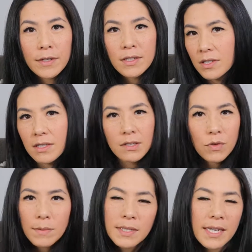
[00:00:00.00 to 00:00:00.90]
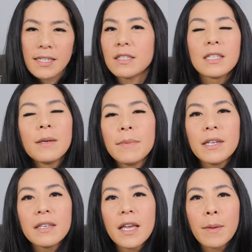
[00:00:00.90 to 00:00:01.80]
He just lives right beside us. He
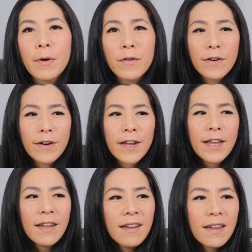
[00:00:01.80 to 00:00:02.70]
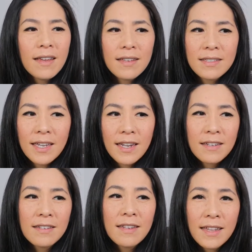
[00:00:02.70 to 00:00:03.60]
immediately came over and he
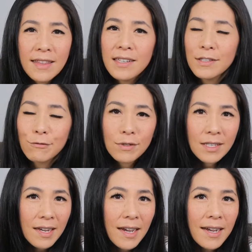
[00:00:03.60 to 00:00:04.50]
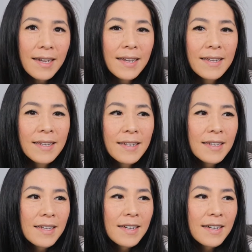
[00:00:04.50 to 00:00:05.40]
said, yeah, that's really high.
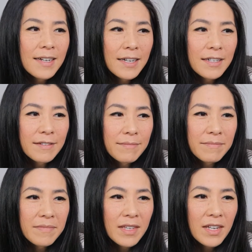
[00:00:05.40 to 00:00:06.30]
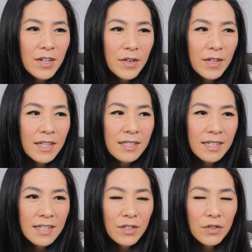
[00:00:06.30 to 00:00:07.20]
You know, he
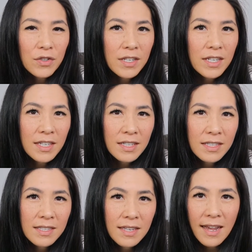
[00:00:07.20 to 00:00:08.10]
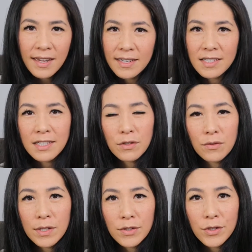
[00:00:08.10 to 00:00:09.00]
said usually his highest is
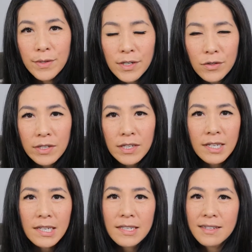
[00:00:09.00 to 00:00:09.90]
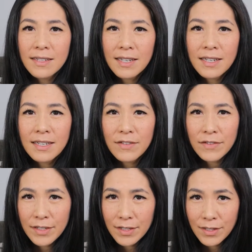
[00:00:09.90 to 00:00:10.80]
around 200. He said he
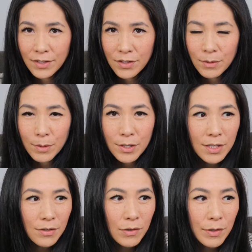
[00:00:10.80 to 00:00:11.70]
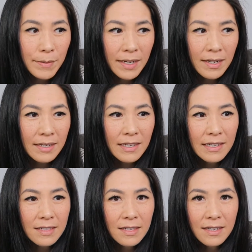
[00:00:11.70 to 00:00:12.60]
definitely needs to get to the emergency room and
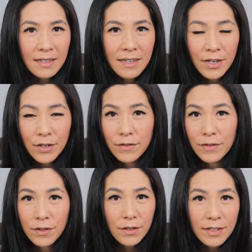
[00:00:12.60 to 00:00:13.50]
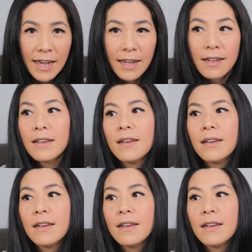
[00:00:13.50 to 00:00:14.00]
get taken care of or looked at.